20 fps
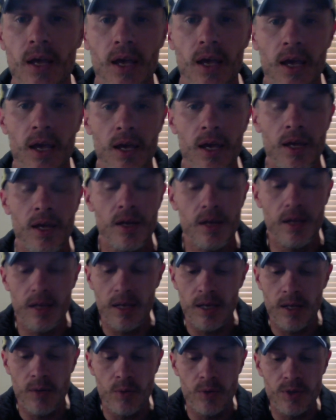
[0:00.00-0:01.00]
and
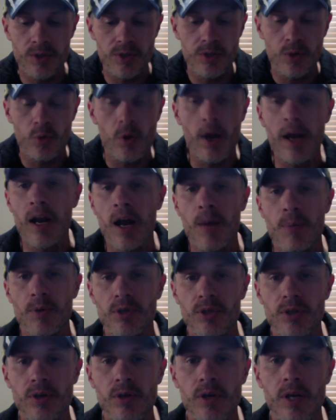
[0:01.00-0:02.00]
it was the right
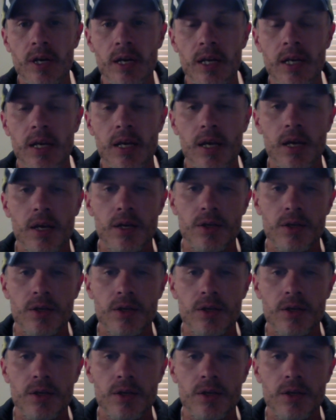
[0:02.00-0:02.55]
opportunity